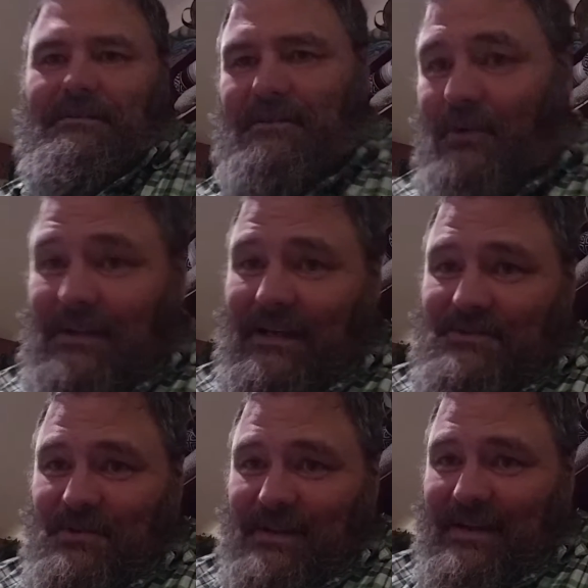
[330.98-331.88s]
The old
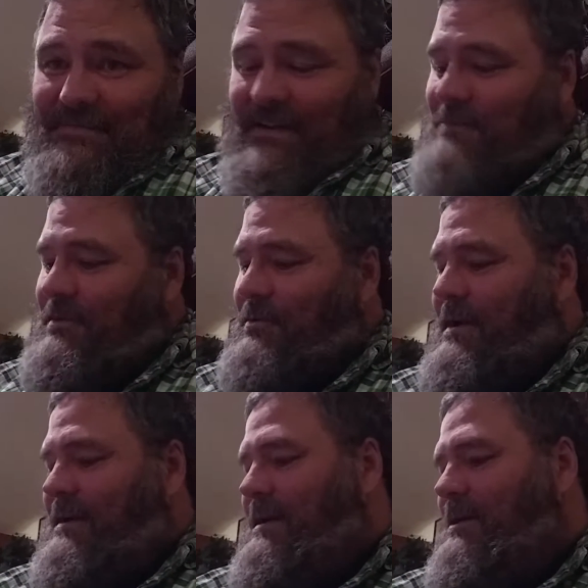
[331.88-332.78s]
guys are laughing at me
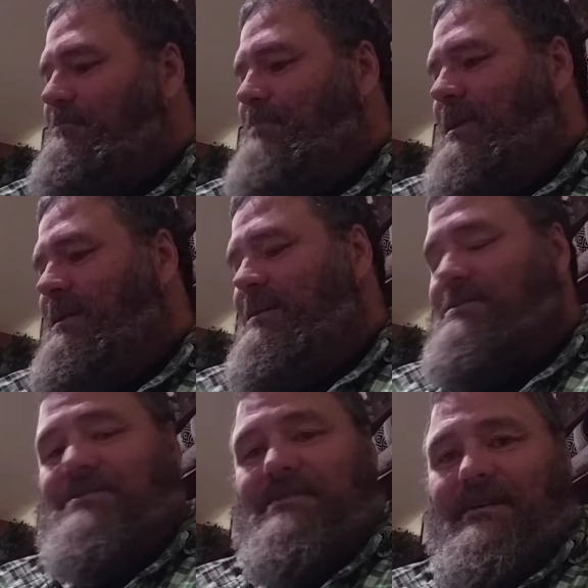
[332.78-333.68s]
right now
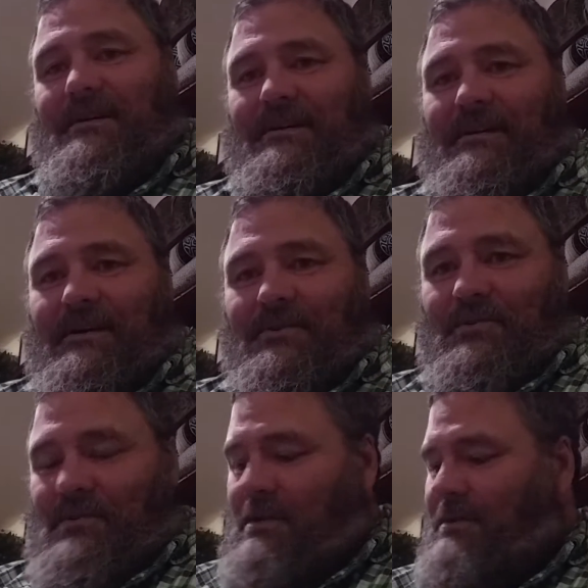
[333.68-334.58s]
because I don't
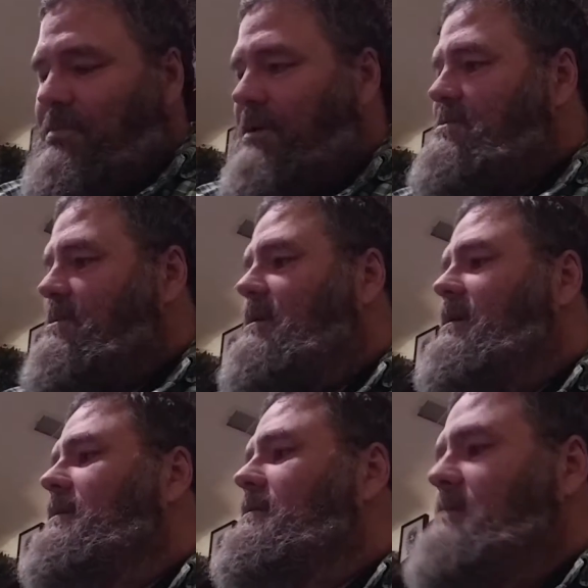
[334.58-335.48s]
know what all the parts are
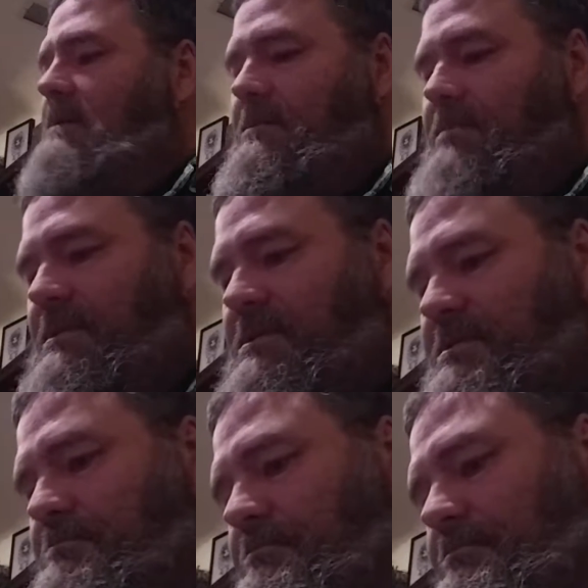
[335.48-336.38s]
called. I'm going to put the
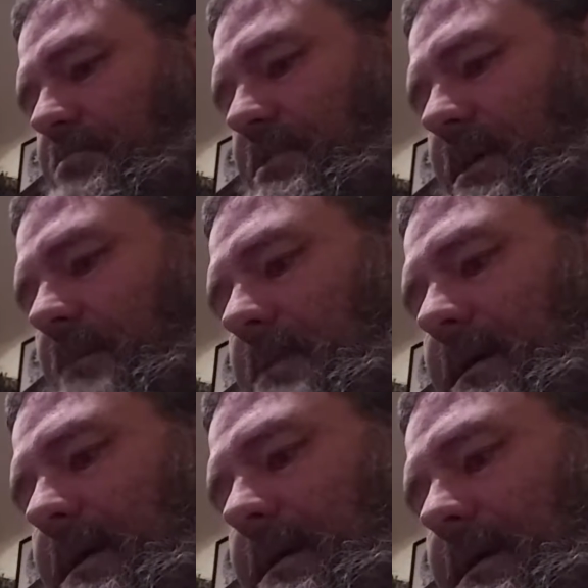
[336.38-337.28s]
spring
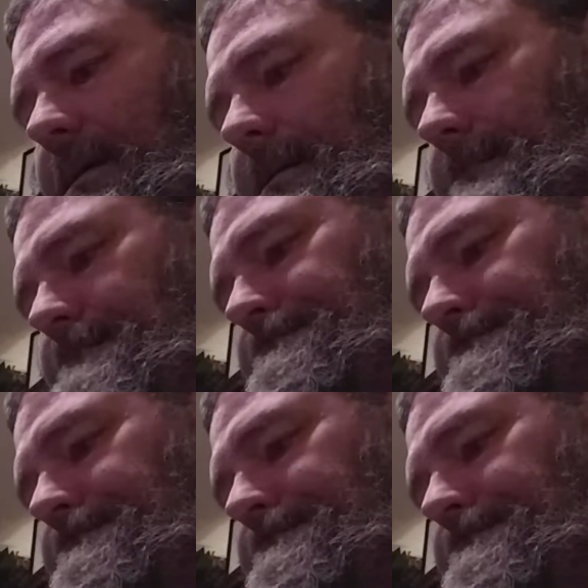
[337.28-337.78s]
back in.